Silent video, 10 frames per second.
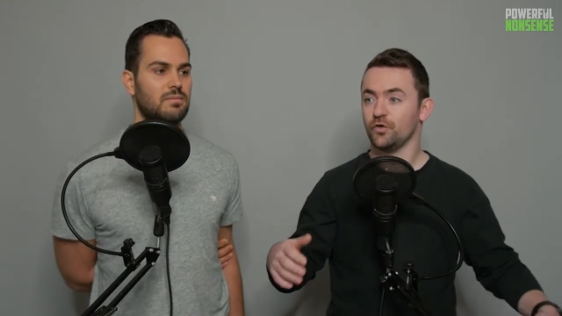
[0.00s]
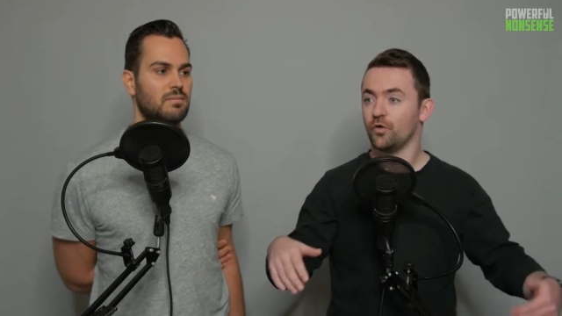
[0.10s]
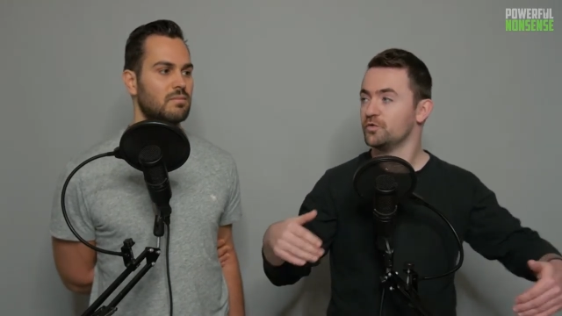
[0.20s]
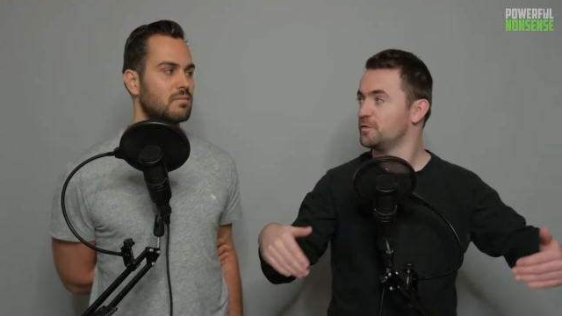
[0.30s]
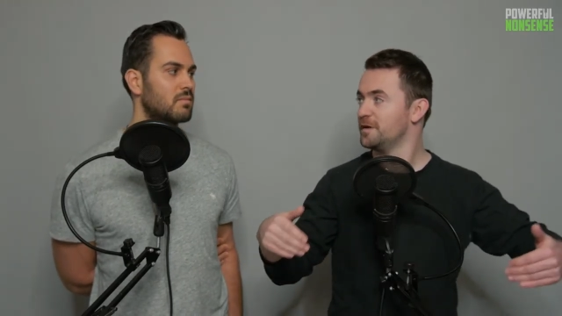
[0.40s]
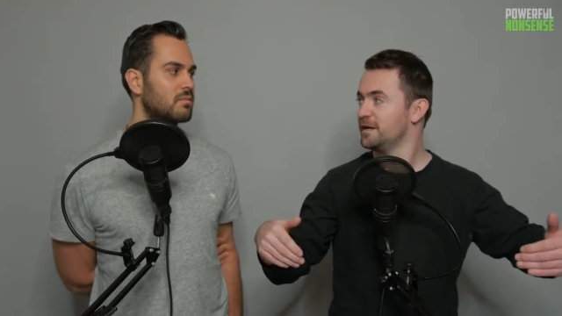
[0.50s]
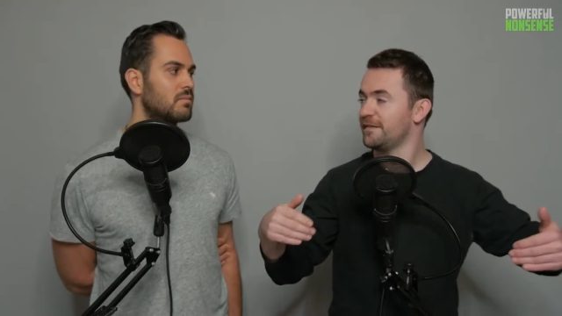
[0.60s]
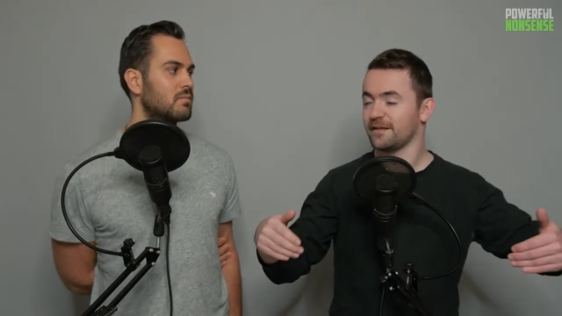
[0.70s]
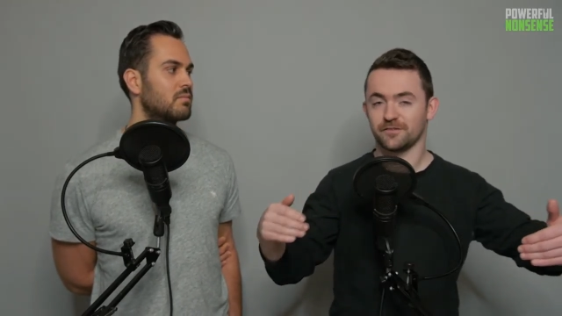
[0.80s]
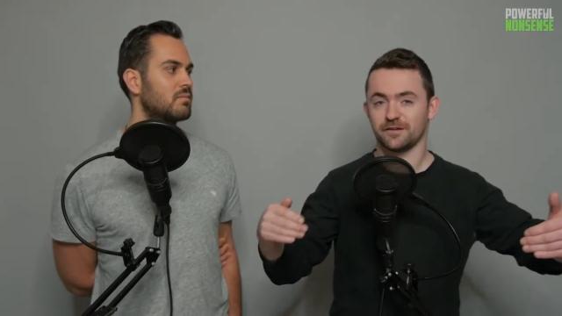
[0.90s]
Speaker 1: Ultimately,
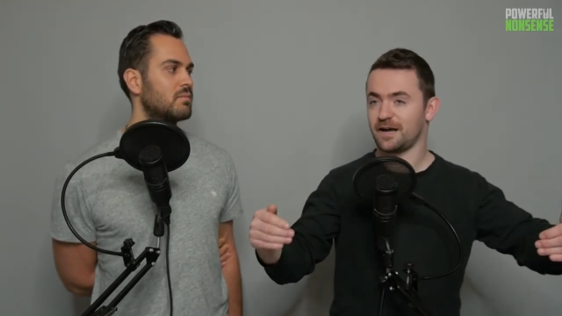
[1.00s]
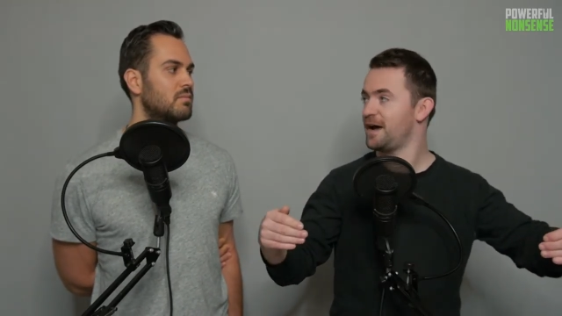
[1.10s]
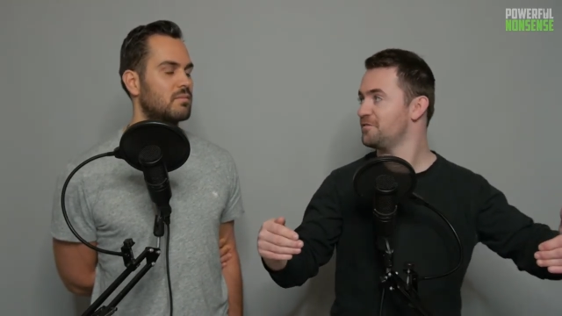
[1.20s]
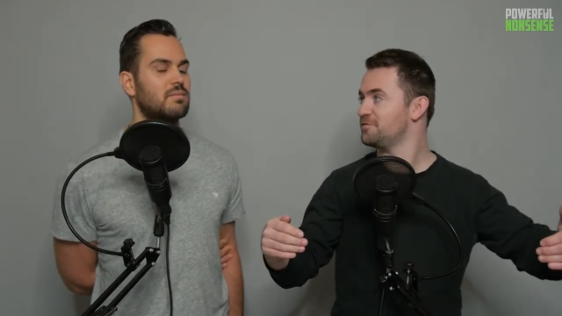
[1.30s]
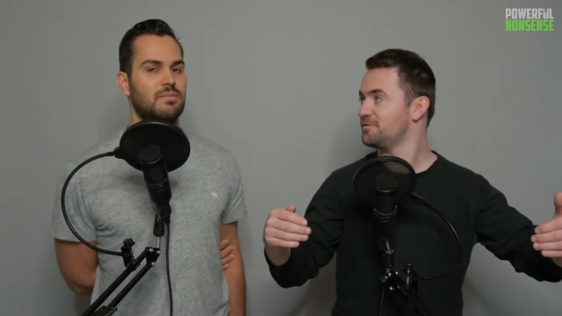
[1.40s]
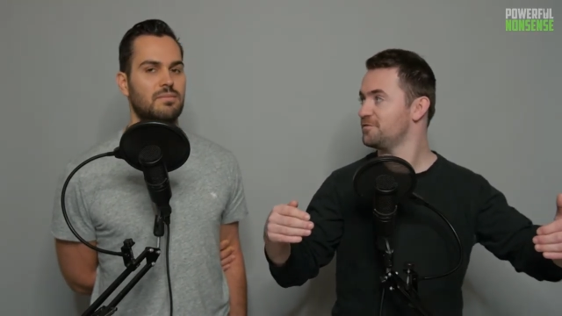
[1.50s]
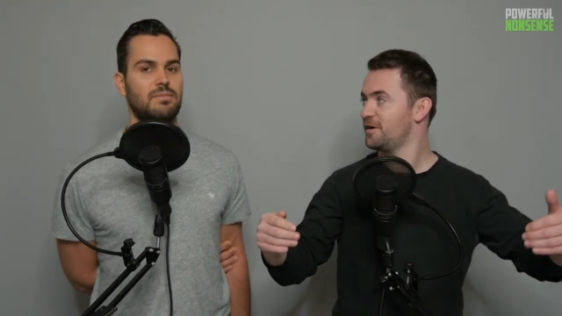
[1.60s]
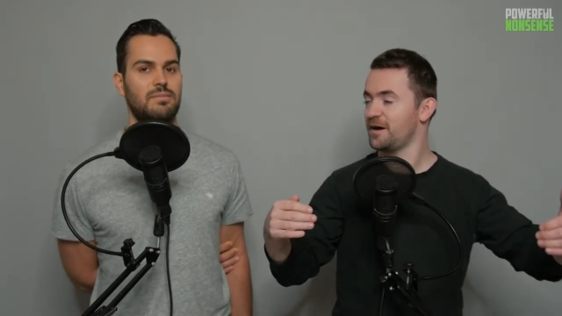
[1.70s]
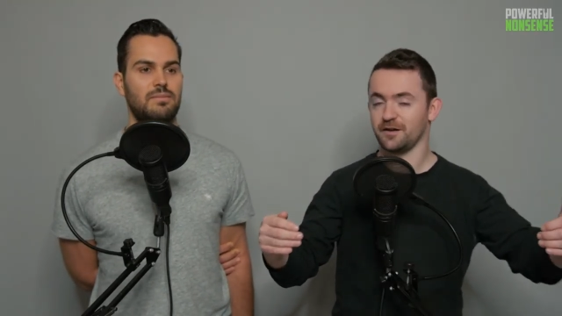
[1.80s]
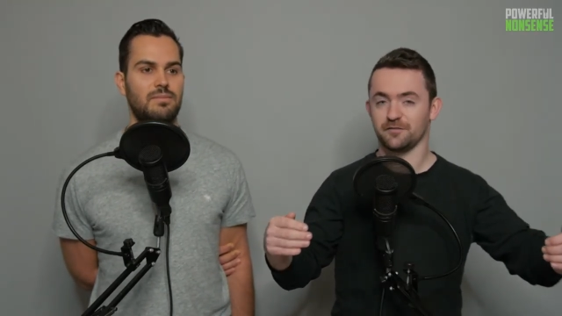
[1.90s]
that's going to have
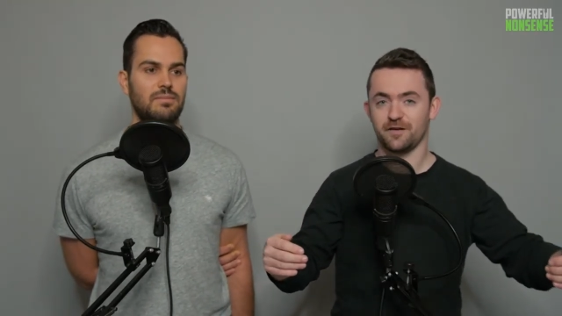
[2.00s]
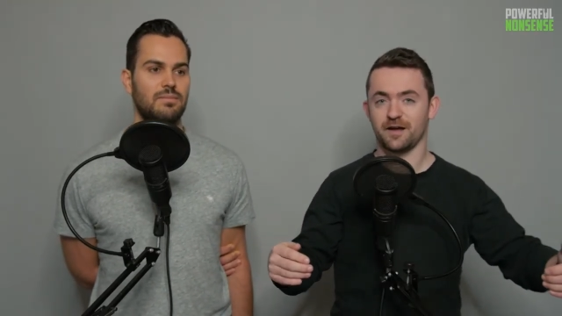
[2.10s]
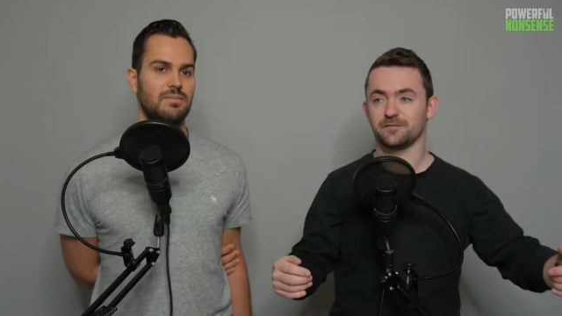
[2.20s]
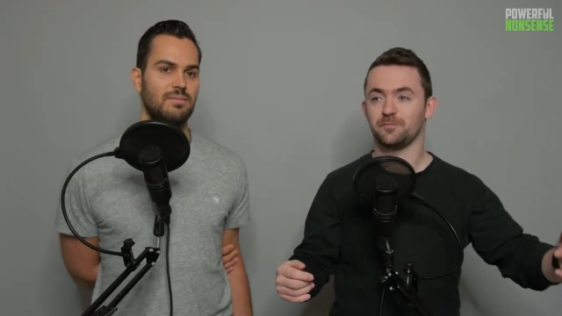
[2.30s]
an effect.